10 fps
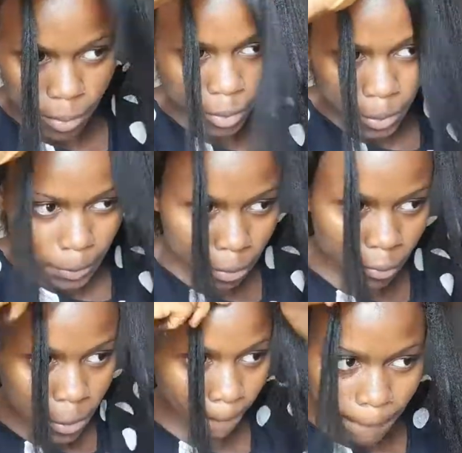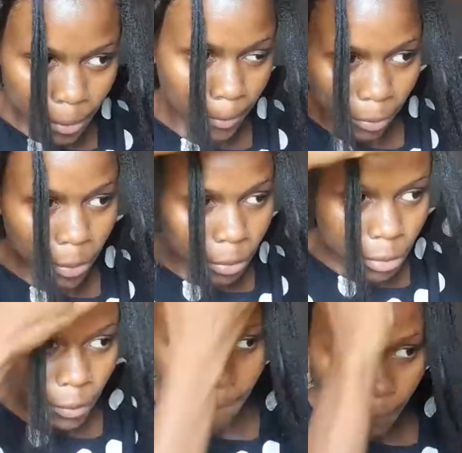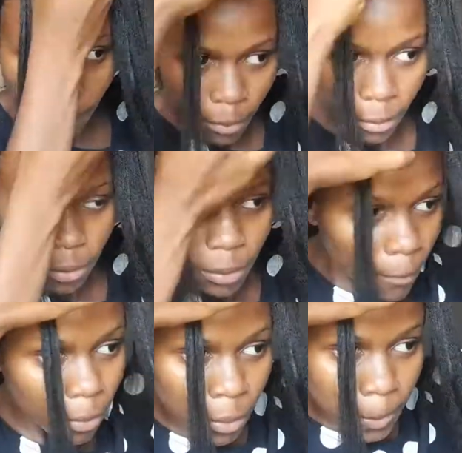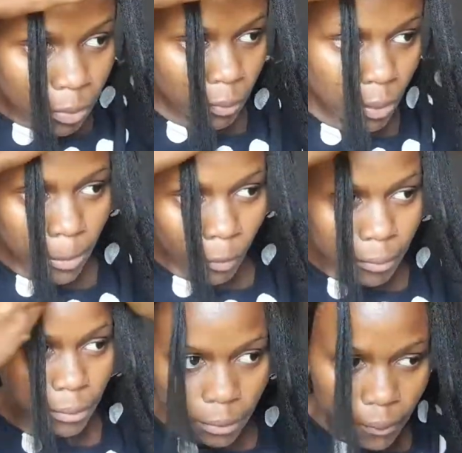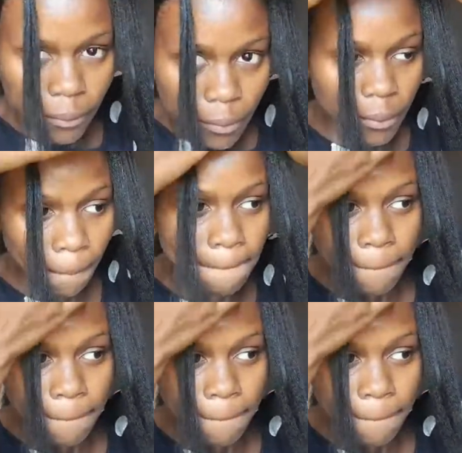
leave-in conditioner is so that my hair remains moisturized and it doesn't break